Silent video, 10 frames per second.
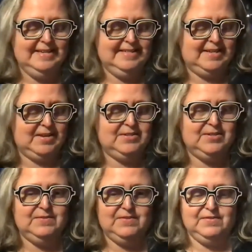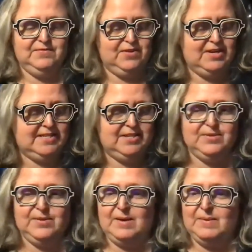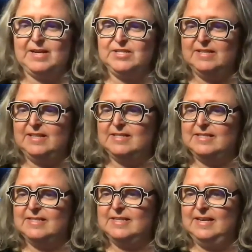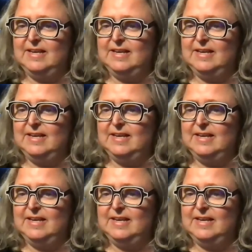So do feel free to, uh, actually, that's